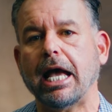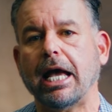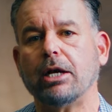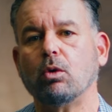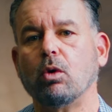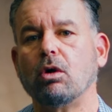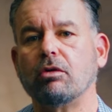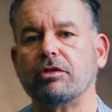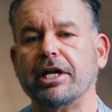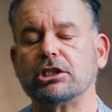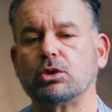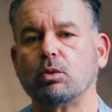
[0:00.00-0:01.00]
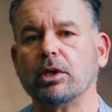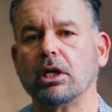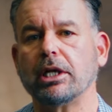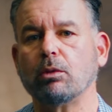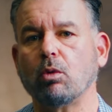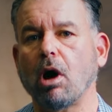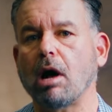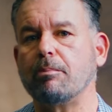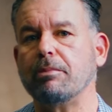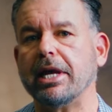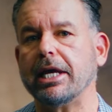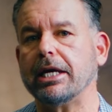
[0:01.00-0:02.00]
And all of this really
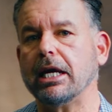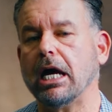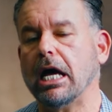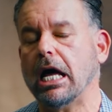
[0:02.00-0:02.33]
robbed me